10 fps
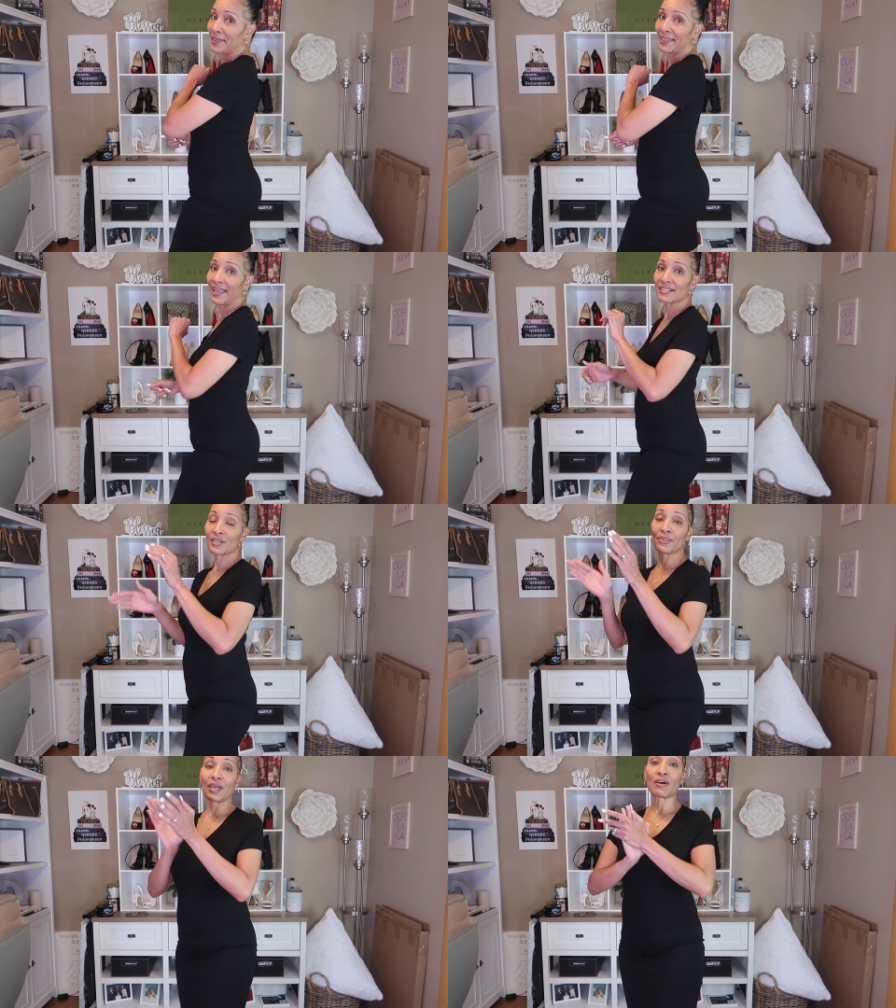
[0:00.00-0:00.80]
yeah,
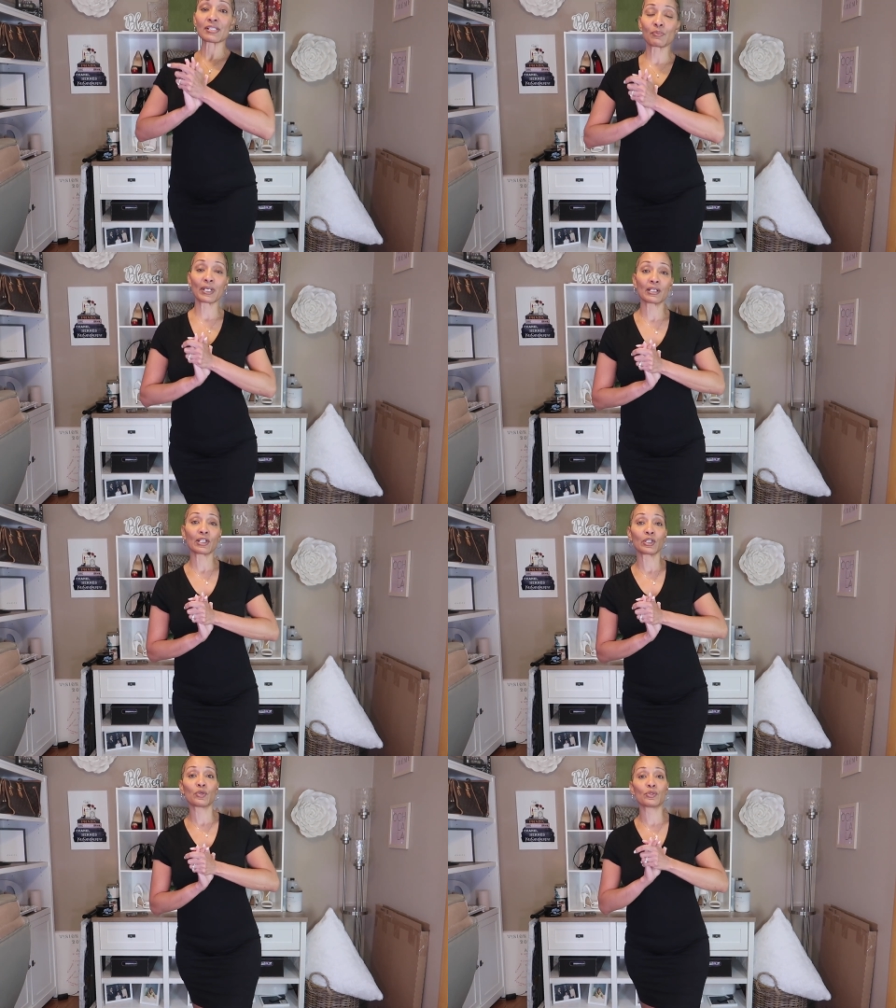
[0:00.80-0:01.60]
so those will
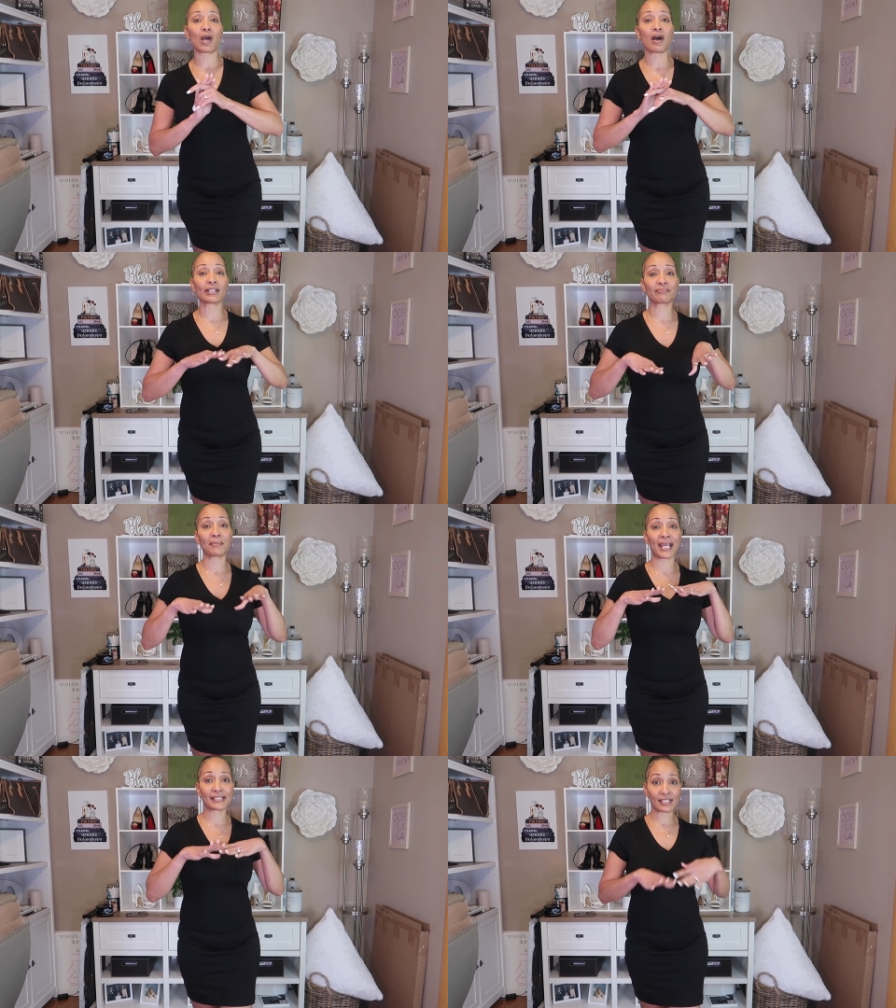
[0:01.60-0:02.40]
conclude all of
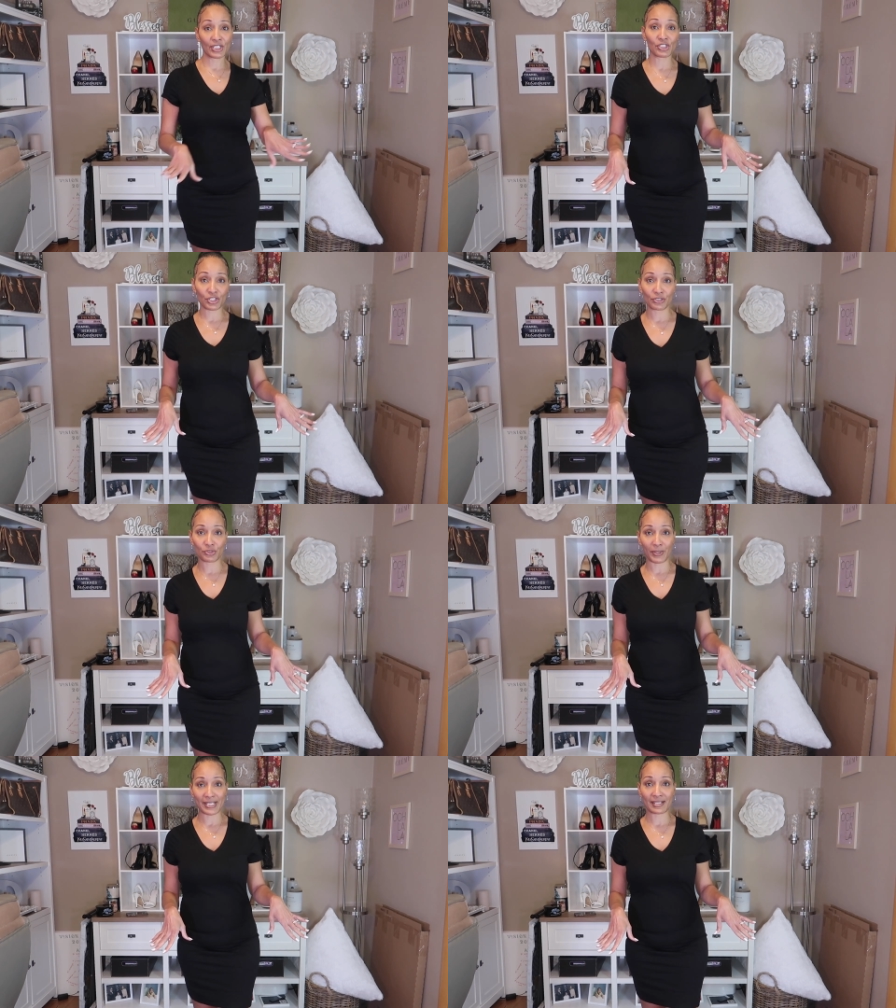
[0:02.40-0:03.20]
my t-shirt
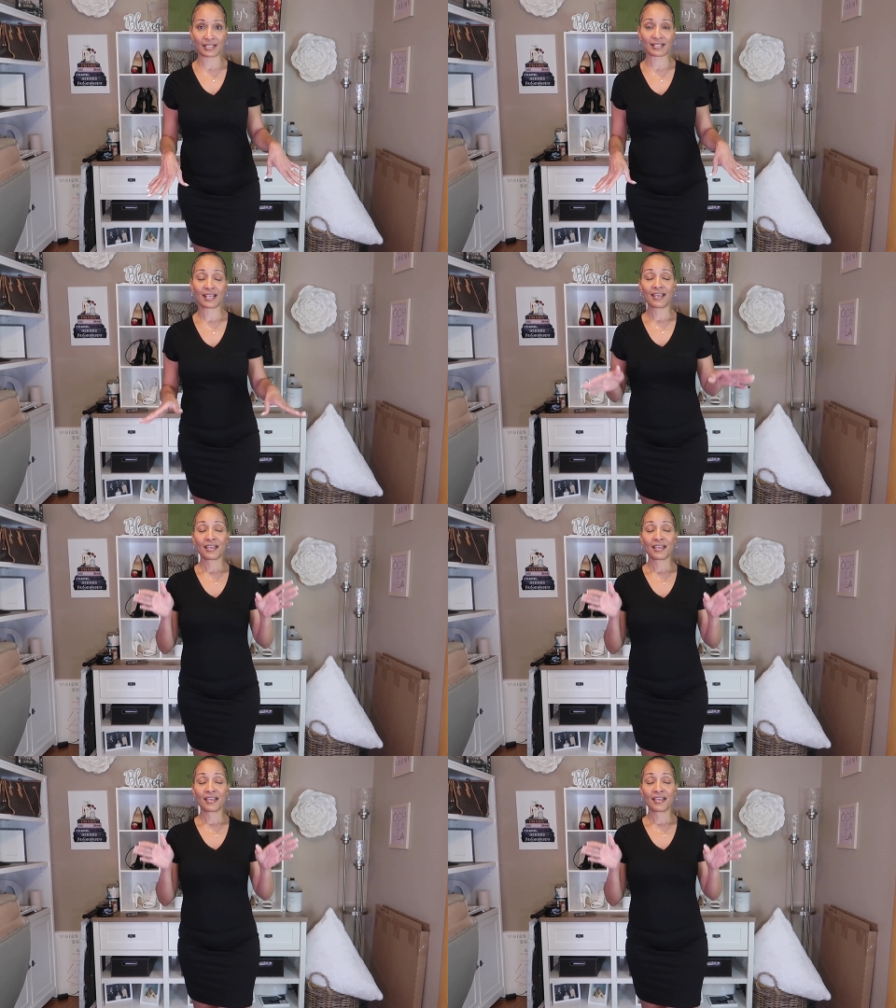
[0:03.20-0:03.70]
dresses.